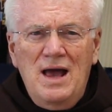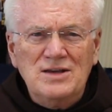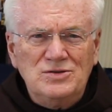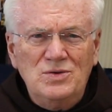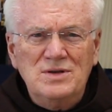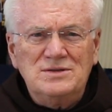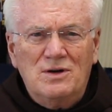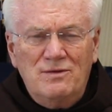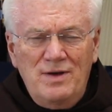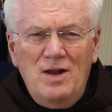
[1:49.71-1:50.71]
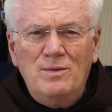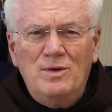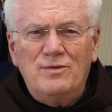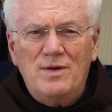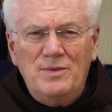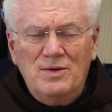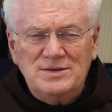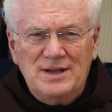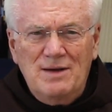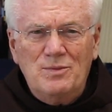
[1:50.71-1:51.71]
as soon as they're available from their
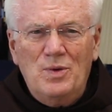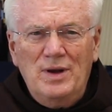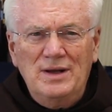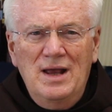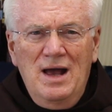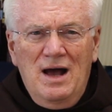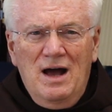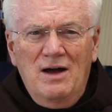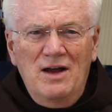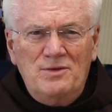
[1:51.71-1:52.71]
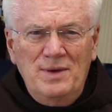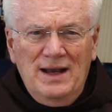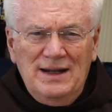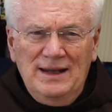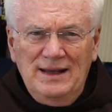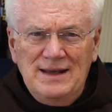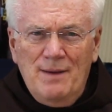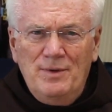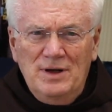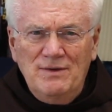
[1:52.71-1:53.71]
standpoint, after being cleaned
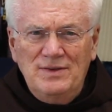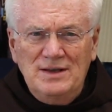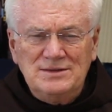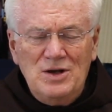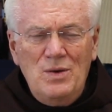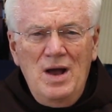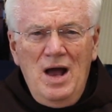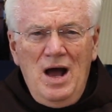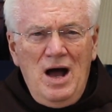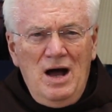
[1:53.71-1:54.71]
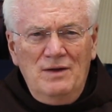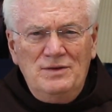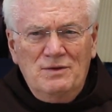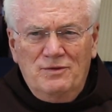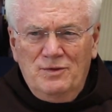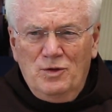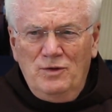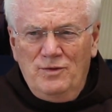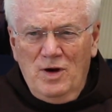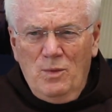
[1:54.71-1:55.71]
up and everything. So there
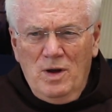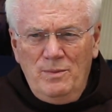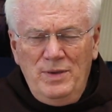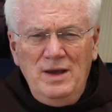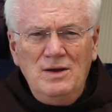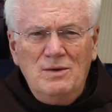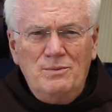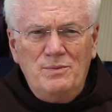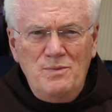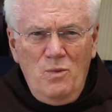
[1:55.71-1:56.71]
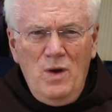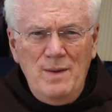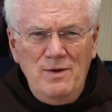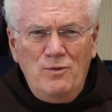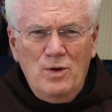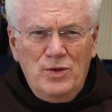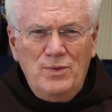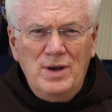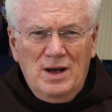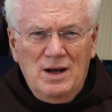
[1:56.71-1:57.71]
could very well be way before
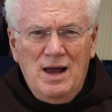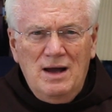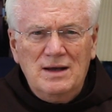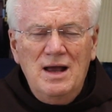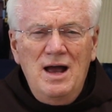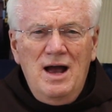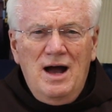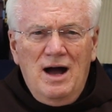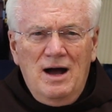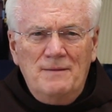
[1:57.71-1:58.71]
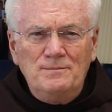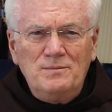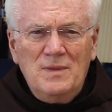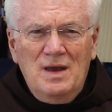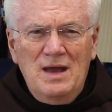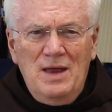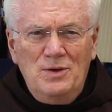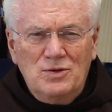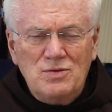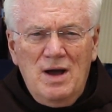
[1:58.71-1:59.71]
3 o'clock, and
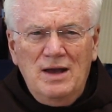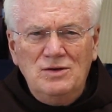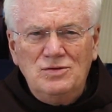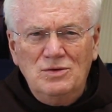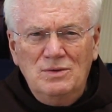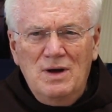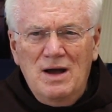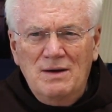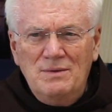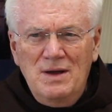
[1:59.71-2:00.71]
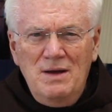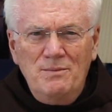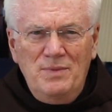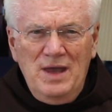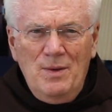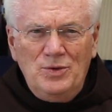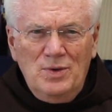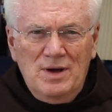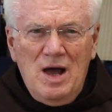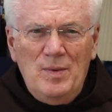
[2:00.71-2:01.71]
they're trying to be able to
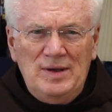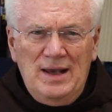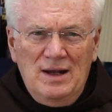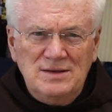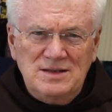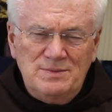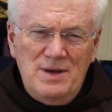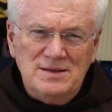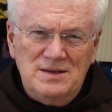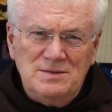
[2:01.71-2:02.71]
accommodate us as best